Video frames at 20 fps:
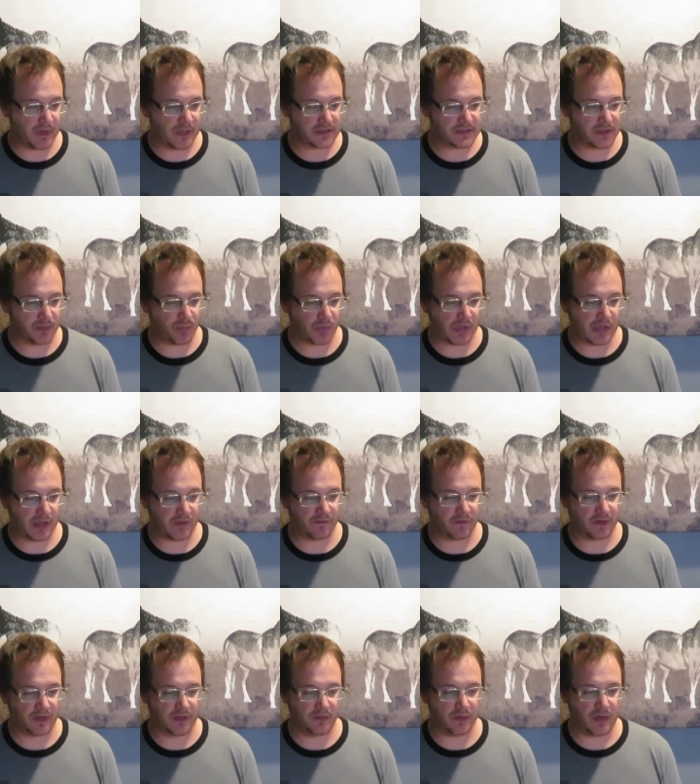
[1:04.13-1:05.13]
matchup was
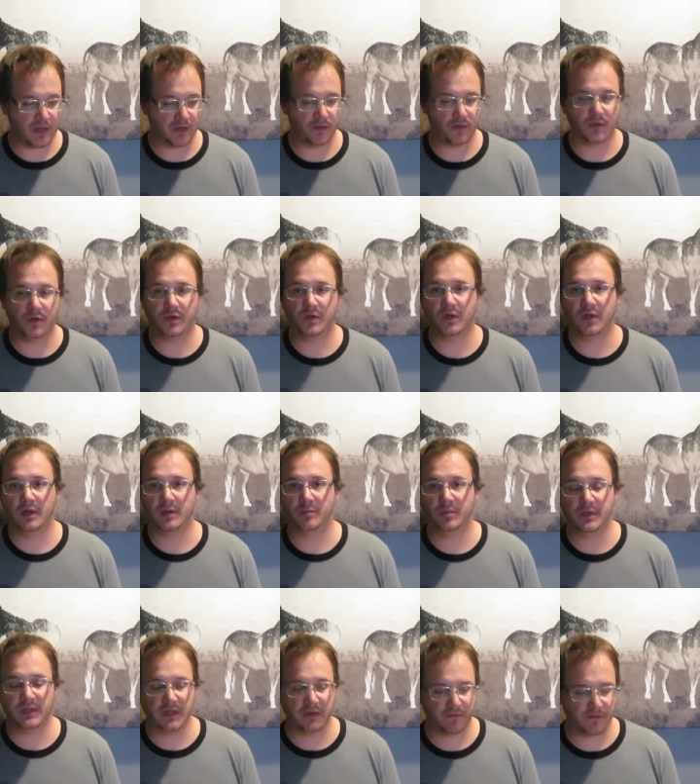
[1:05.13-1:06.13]
definitely rather good,
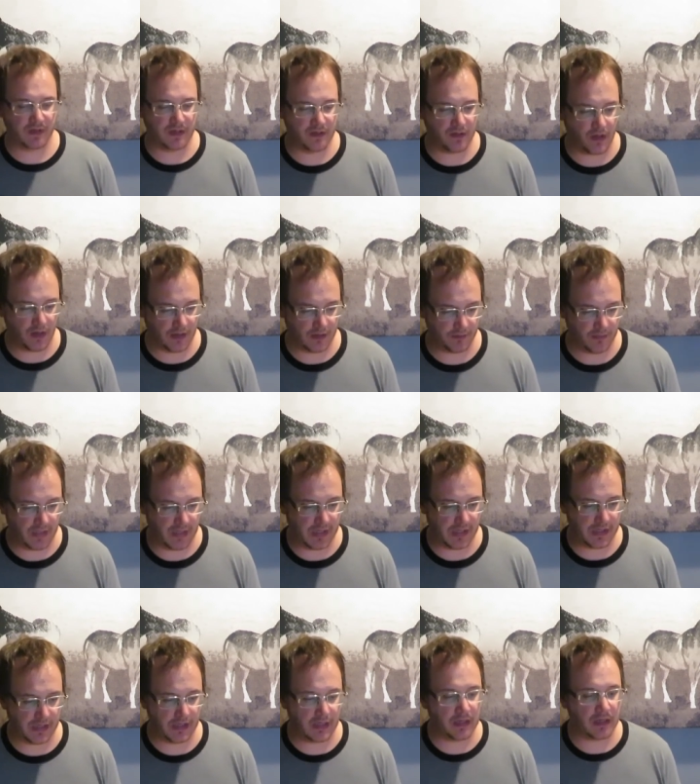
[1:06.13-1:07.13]
but definitely not
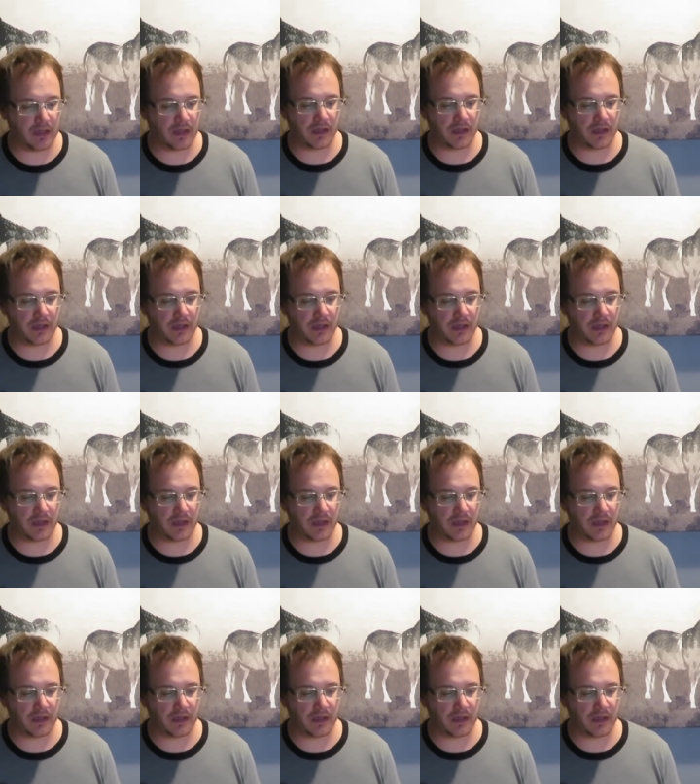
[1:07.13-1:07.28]
amazing.